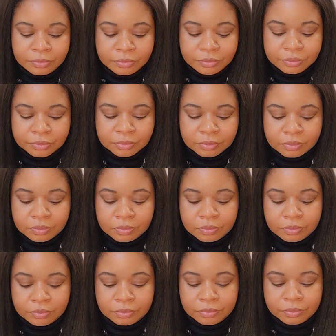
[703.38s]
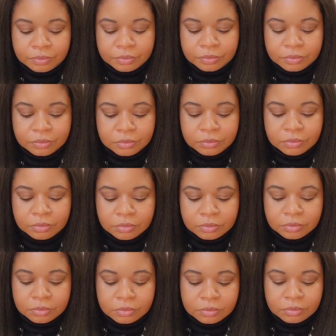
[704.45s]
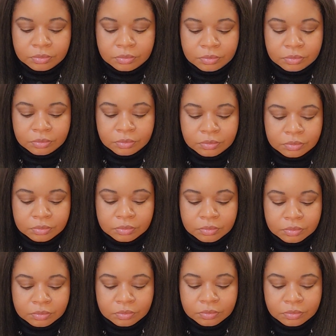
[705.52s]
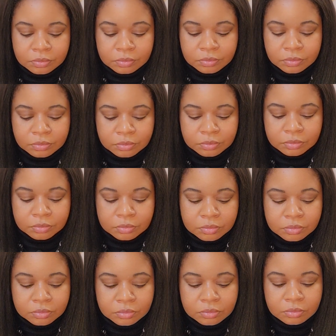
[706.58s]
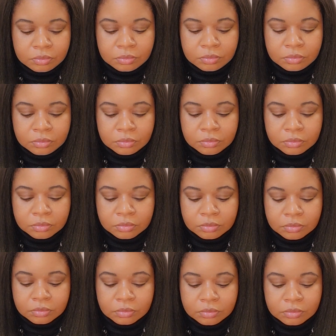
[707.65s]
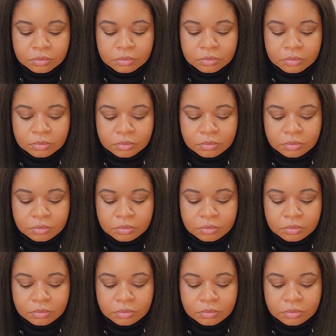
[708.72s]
[no speech]